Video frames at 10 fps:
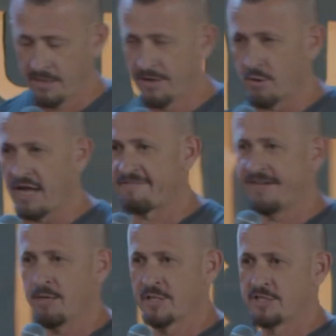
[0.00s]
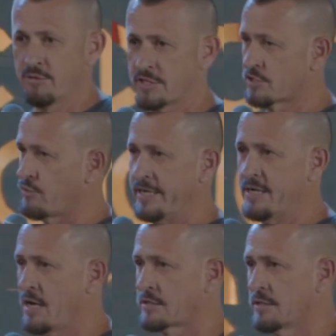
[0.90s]
They were like family to us. Great
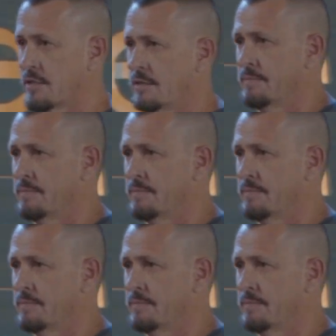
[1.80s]
doctor.